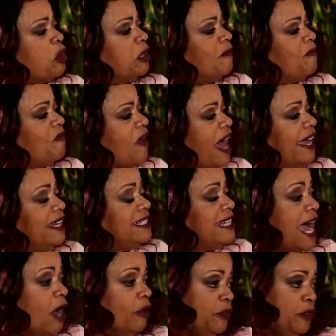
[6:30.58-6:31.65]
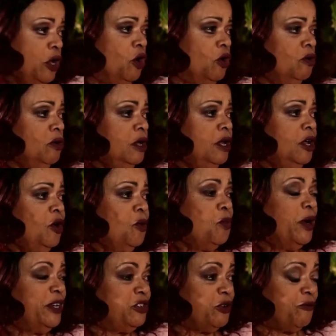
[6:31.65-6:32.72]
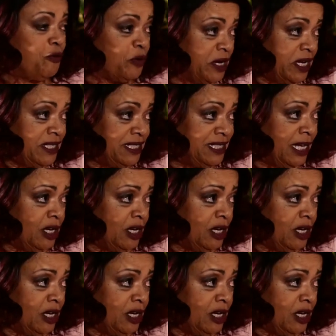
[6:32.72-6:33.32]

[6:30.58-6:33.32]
to find out though what your friend said